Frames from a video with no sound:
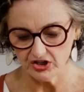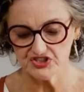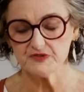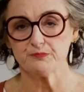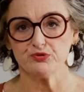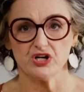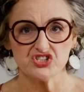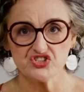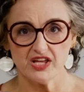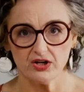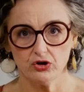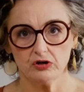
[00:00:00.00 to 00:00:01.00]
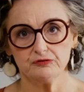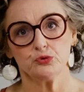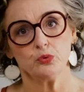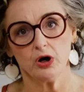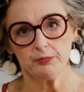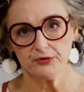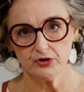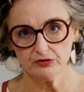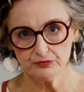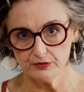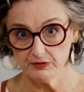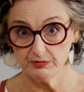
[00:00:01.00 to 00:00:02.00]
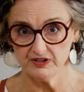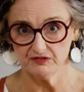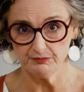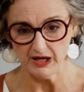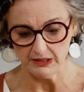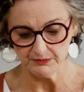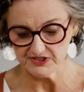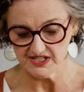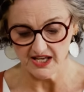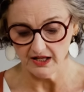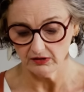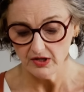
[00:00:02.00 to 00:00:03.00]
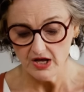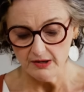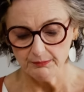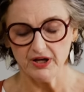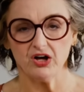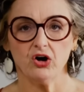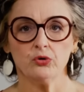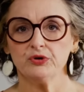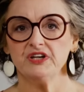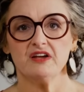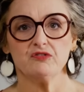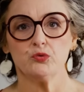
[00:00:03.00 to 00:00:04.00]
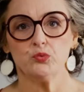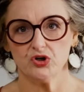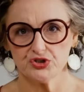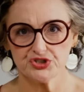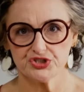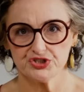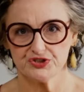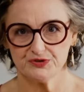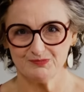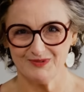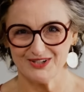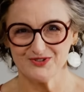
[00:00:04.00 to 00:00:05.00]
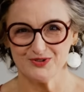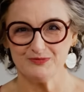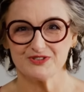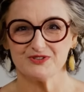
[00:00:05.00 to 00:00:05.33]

just brush that off or wipe it off with a bit of paper towel. But I would never wash mushrooms